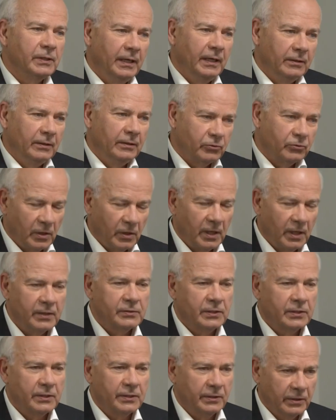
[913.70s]
in
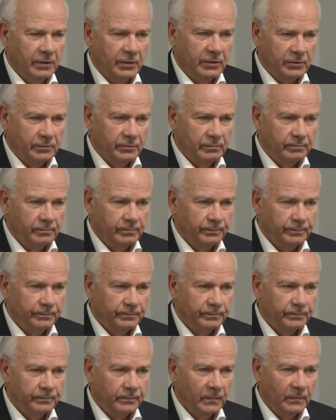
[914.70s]
trials like this,
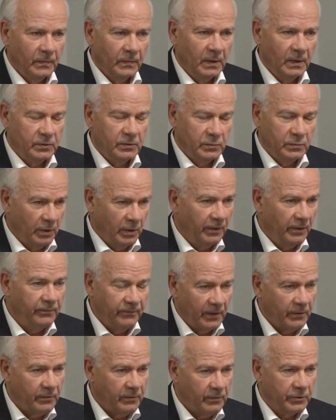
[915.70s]
is one of
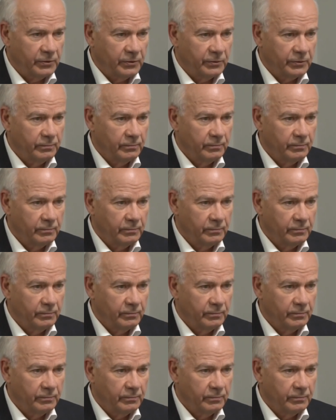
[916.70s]
fairness,